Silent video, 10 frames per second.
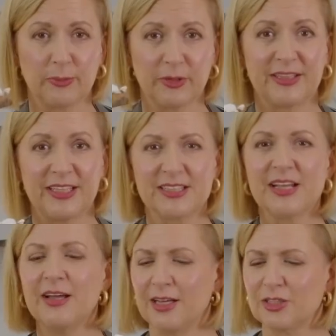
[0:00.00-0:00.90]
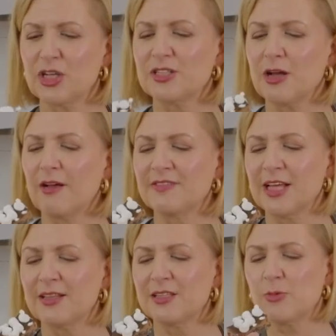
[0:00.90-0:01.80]
with these, just to
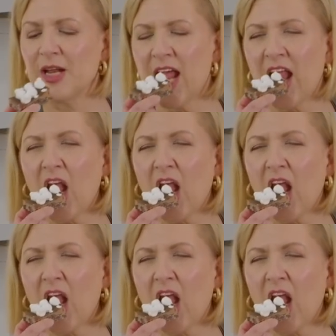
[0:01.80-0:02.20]
offset the sweetness.